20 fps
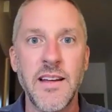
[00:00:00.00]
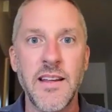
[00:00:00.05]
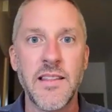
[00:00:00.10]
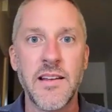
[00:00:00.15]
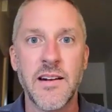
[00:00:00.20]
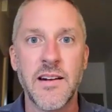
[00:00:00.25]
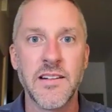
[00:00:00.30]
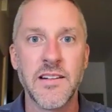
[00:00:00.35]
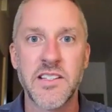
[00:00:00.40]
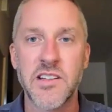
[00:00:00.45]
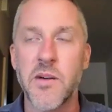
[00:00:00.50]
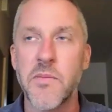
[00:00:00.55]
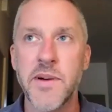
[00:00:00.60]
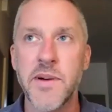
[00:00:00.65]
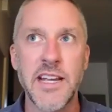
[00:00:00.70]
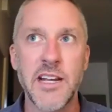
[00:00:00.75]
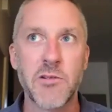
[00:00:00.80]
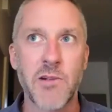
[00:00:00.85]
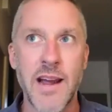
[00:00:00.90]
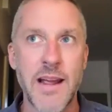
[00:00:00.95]
There are so
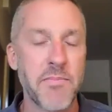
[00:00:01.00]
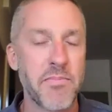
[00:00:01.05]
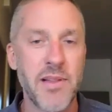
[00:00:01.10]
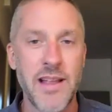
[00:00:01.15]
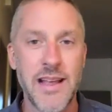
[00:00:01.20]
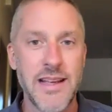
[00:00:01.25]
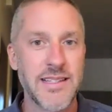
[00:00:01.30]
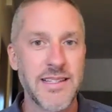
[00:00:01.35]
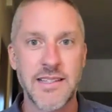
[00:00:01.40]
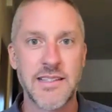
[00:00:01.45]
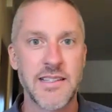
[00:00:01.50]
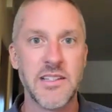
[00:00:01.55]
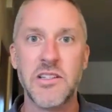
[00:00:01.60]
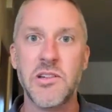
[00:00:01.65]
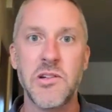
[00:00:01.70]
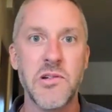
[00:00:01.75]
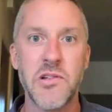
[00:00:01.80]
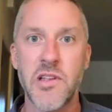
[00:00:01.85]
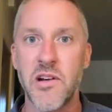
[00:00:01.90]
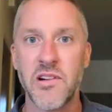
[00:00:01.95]
many great places to
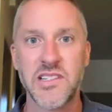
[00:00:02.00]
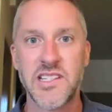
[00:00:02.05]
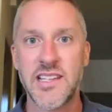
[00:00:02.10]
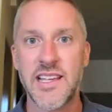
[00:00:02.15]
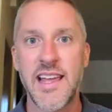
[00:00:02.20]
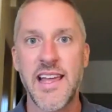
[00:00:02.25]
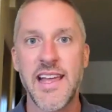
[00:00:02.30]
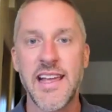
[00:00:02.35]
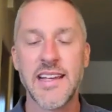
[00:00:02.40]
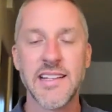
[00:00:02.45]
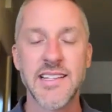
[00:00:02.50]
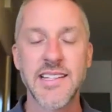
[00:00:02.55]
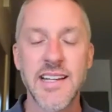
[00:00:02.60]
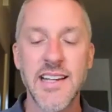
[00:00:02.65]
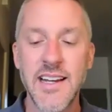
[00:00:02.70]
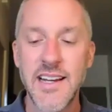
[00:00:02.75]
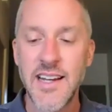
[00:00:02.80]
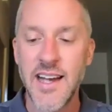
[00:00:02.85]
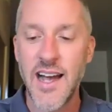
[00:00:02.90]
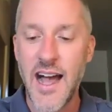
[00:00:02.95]
do those things.
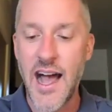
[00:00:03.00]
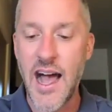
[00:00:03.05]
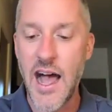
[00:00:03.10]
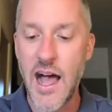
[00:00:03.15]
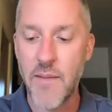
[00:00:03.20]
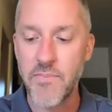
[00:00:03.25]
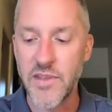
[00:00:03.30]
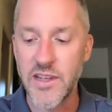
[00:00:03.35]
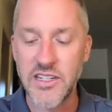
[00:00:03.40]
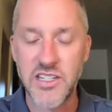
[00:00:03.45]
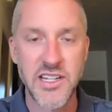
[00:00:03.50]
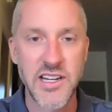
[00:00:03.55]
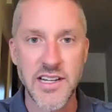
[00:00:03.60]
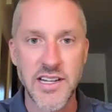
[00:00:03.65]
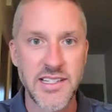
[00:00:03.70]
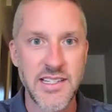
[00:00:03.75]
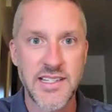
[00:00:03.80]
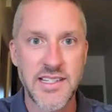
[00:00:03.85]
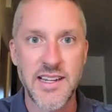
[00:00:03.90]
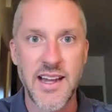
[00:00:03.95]

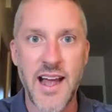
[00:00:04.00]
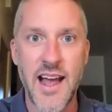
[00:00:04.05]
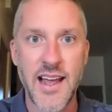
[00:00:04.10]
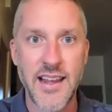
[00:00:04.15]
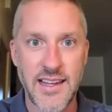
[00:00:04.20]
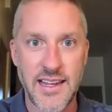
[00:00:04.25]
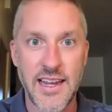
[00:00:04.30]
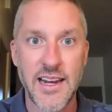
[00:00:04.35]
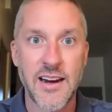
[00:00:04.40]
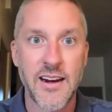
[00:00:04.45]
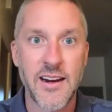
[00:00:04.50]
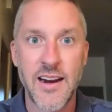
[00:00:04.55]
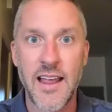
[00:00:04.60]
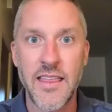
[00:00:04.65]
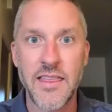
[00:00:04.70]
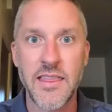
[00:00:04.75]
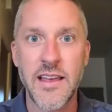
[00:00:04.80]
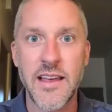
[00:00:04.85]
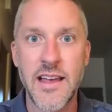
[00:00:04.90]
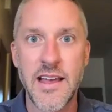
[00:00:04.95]
Just here
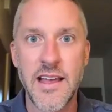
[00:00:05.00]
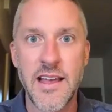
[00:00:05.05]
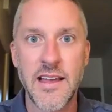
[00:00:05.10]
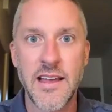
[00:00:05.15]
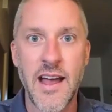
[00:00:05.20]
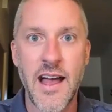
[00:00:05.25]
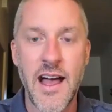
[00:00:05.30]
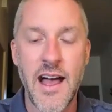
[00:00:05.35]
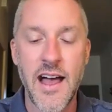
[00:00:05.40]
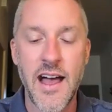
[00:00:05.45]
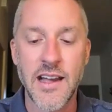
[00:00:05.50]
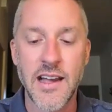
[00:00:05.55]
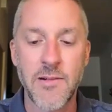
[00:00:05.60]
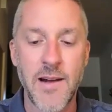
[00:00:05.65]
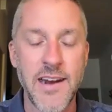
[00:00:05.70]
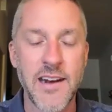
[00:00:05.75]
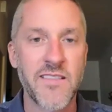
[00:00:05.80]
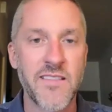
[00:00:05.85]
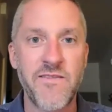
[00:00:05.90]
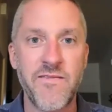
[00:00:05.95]
in the
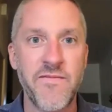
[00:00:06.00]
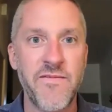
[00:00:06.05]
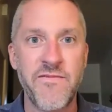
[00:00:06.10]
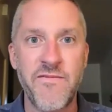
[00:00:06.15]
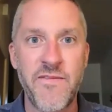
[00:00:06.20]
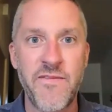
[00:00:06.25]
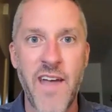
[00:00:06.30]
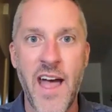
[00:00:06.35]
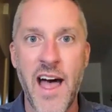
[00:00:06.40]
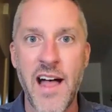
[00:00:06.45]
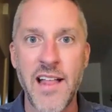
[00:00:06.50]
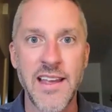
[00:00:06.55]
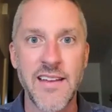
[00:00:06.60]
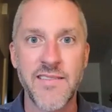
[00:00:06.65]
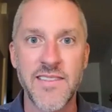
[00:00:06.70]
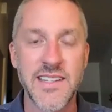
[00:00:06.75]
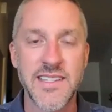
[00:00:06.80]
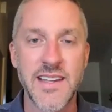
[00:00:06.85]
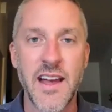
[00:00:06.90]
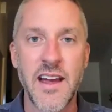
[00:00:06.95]
greater Valley of
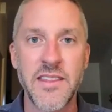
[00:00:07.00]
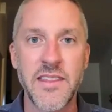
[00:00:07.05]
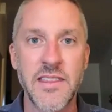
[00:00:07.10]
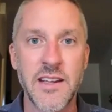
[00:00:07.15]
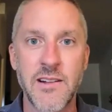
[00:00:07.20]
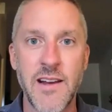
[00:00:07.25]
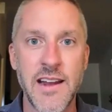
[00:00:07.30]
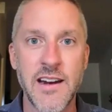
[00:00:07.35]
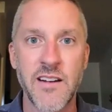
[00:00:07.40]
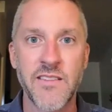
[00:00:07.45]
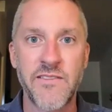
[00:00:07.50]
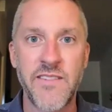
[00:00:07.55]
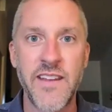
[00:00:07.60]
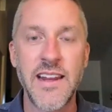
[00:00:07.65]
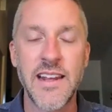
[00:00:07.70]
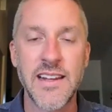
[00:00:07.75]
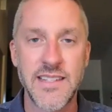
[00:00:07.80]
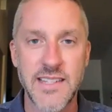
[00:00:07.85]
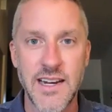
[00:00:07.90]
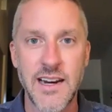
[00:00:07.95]
the Sun, the greater
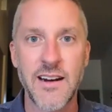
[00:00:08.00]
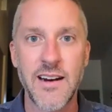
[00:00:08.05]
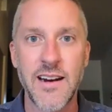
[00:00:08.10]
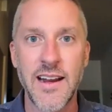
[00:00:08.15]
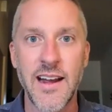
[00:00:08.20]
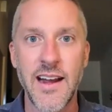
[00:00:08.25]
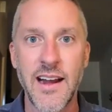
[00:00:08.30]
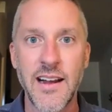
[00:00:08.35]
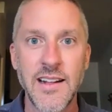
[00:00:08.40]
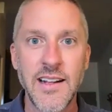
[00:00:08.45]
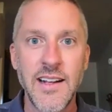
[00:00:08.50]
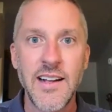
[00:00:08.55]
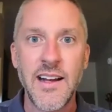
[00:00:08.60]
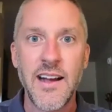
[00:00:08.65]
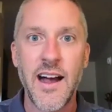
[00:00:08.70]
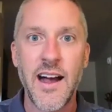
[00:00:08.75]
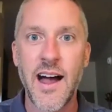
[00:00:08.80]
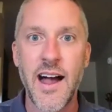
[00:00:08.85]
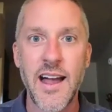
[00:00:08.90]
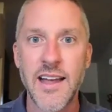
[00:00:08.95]
Phoenix area,
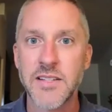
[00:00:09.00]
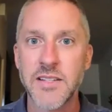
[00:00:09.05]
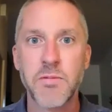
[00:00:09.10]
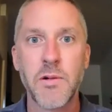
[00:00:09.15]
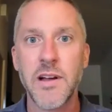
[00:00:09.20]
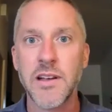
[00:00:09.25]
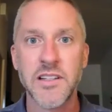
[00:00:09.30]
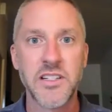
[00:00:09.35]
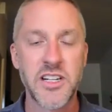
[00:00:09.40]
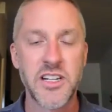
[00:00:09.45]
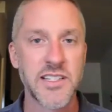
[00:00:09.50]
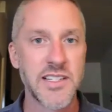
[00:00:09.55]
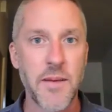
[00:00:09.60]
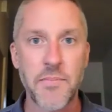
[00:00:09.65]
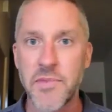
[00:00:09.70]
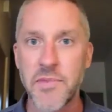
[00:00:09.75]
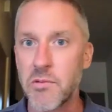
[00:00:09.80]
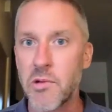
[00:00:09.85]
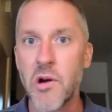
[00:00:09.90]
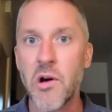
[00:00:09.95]
as well as just
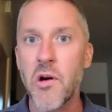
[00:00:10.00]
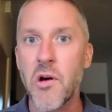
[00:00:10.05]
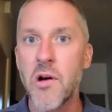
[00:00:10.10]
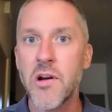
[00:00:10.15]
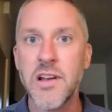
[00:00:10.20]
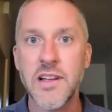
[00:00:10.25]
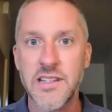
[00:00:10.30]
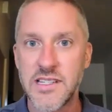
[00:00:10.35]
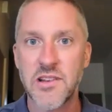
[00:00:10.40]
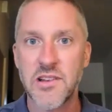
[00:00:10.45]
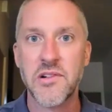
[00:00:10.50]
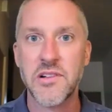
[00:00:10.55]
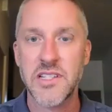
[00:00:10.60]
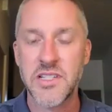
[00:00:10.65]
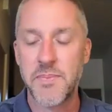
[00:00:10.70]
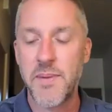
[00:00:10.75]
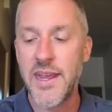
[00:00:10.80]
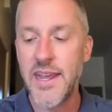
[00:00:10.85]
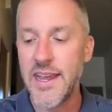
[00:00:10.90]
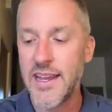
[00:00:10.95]
up the road, so to
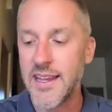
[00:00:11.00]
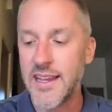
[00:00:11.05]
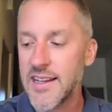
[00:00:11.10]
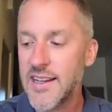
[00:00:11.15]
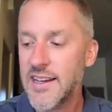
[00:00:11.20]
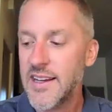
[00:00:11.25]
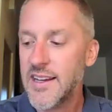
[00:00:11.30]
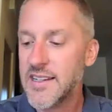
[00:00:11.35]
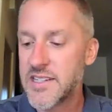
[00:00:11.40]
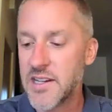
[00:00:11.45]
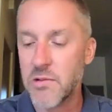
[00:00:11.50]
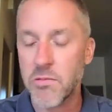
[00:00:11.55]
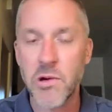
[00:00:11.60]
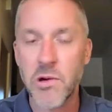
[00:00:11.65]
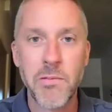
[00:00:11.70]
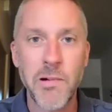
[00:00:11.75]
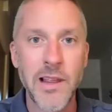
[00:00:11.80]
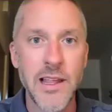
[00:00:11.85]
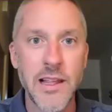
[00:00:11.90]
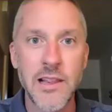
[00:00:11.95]
speak. So
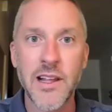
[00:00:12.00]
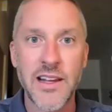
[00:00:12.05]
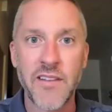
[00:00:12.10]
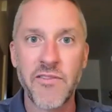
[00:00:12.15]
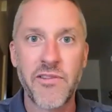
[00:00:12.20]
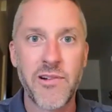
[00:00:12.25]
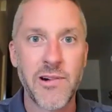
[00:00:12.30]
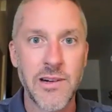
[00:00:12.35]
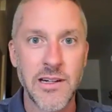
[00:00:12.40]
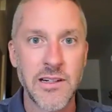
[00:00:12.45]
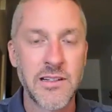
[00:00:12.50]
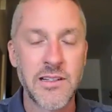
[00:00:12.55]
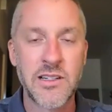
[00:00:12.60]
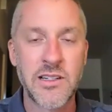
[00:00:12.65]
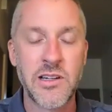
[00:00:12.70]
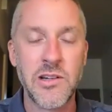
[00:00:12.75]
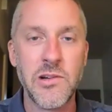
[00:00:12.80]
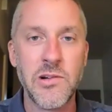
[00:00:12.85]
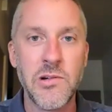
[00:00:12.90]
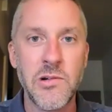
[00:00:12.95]
we're really looking forward
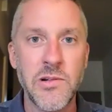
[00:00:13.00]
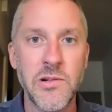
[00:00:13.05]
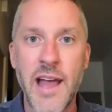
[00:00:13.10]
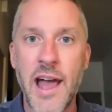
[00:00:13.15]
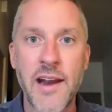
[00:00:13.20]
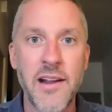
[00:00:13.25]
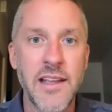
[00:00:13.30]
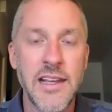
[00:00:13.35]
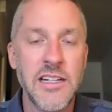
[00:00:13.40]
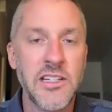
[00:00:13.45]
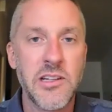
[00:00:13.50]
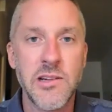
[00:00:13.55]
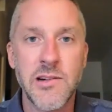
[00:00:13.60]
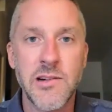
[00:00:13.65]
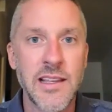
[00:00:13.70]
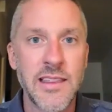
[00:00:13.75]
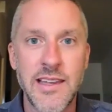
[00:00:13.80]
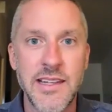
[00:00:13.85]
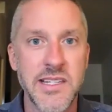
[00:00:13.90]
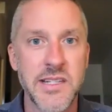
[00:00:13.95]
to not only
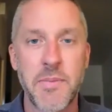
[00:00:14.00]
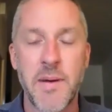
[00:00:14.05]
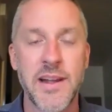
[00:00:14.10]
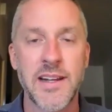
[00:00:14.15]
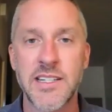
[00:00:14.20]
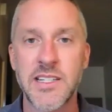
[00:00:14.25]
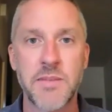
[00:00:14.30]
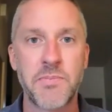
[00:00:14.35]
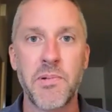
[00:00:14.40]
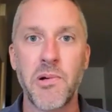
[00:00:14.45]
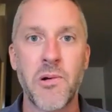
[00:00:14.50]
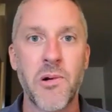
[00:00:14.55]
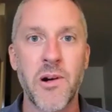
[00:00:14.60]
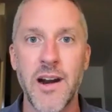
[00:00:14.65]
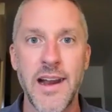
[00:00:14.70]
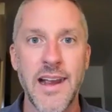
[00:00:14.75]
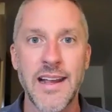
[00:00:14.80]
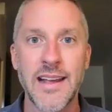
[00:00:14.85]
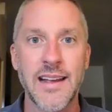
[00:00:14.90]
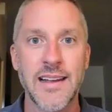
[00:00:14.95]
doing things, but
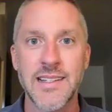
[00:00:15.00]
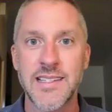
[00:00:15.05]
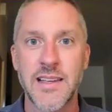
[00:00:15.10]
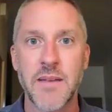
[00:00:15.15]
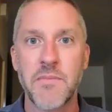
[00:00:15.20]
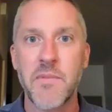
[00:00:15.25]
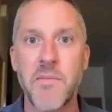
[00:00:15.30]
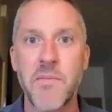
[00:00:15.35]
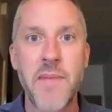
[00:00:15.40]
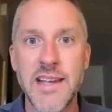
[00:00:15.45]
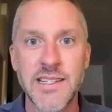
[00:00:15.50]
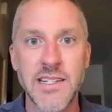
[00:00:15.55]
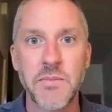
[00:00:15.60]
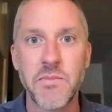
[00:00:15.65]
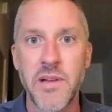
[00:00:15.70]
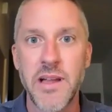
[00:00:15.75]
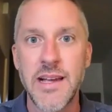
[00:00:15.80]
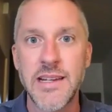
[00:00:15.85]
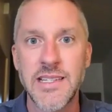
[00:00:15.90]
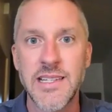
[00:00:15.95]
exploring some amazing
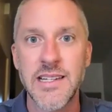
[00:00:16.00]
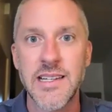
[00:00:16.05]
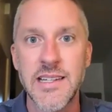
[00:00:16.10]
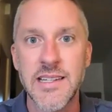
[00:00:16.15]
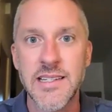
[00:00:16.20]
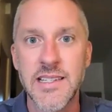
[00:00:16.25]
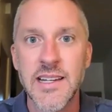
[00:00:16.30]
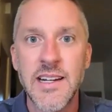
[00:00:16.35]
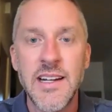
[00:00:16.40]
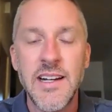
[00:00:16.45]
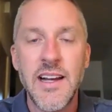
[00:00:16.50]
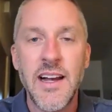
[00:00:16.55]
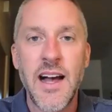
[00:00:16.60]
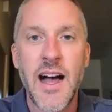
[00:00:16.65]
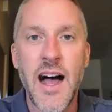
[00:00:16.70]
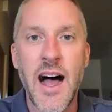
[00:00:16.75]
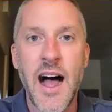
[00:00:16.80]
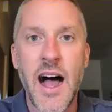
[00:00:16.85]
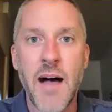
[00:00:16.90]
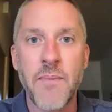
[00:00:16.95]
places
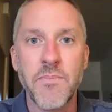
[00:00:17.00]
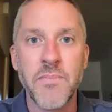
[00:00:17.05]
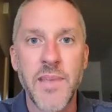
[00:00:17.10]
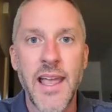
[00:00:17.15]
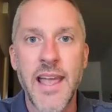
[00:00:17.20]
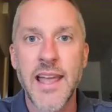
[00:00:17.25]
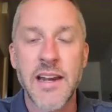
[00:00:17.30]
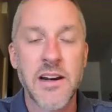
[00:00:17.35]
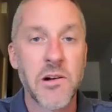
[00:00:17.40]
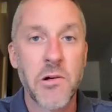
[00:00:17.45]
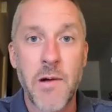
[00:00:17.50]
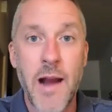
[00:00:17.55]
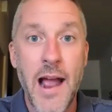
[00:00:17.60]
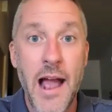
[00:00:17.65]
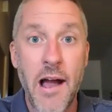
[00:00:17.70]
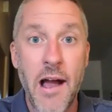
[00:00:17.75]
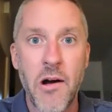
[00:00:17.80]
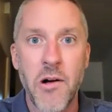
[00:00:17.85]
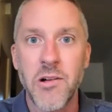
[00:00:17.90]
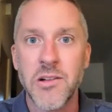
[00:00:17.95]
in and
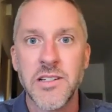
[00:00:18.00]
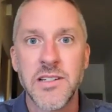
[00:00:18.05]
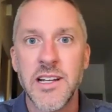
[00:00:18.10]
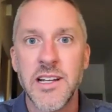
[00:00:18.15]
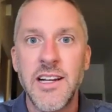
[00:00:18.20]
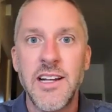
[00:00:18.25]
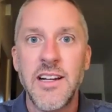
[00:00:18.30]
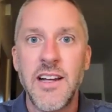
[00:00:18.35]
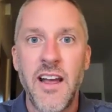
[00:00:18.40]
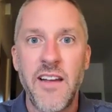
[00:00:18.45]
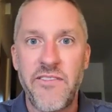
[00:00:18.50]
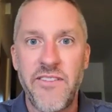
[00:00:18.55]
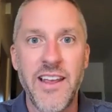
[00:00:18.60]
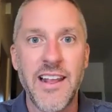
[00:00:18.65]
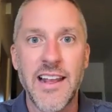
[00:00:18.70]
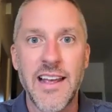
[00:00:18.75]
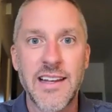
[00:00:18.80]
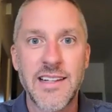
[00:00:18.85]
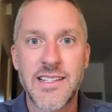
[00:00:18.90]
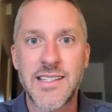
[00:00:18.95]
around
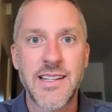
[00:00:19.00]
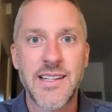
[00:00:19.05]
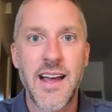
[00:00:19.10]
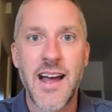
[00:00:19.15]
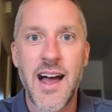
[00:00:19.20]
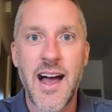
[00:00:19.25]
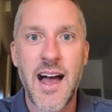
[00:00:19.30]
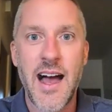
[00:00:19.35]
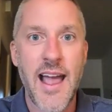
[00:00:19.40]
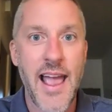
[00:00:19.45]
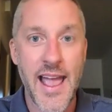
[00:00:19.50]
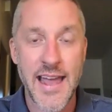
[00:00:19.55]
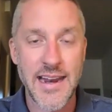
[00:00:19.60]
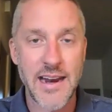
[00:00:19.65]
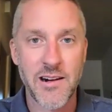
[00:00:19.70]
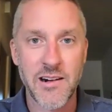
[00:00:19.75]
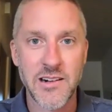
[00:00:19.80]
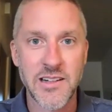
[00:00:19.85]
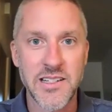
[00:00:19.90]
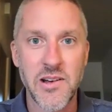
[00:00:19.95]
Phoenix and
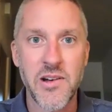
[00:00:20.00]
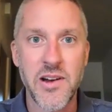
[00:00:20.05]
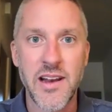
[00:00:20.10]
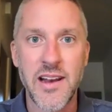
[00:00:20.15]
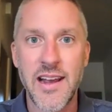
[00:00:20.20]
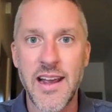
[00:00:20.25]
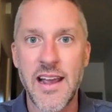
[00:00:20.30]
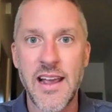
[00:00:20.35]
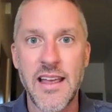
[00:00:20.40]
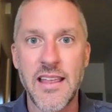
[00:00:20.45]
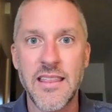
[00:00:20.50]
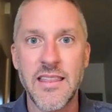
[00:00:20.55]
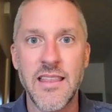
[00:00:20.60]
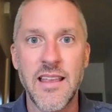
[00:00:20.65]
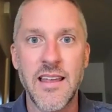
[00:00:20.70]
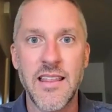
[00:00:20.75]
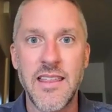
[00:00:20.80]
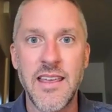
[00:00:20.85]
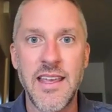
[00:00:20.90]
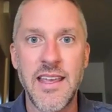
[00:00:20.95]
Arizona
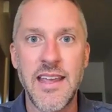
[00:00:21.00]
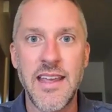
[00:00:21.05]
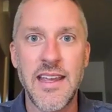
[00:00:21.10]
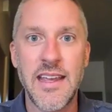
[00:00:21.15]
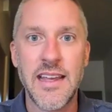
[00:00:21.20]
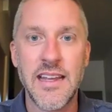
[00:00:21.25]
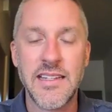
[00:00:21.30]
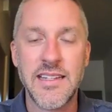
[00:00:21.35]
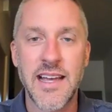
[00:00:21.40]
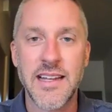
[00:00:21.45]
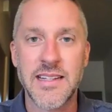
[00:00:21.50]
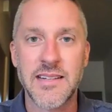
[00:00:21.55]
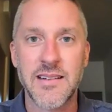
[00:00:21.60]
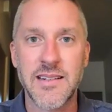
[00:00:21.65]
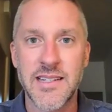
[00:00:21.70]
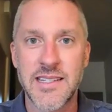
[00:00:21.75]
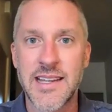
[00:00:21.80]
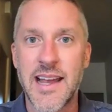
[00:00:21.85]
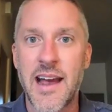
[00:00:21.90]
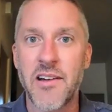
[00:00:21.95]
in the
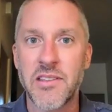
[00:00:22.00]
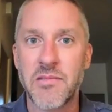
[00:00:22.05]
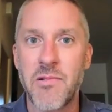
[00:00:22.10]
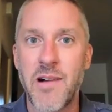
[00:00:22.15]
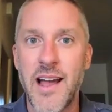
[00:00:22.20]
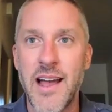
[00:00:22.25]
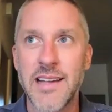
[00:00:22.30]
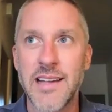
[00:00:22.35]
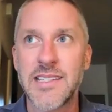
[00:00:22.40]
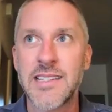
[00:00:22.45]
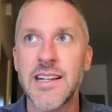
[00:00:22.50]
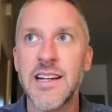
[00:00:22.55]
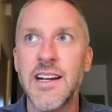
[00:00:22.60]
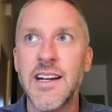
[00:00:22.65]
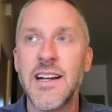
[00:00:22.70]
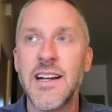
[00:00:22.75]
desert Southwest.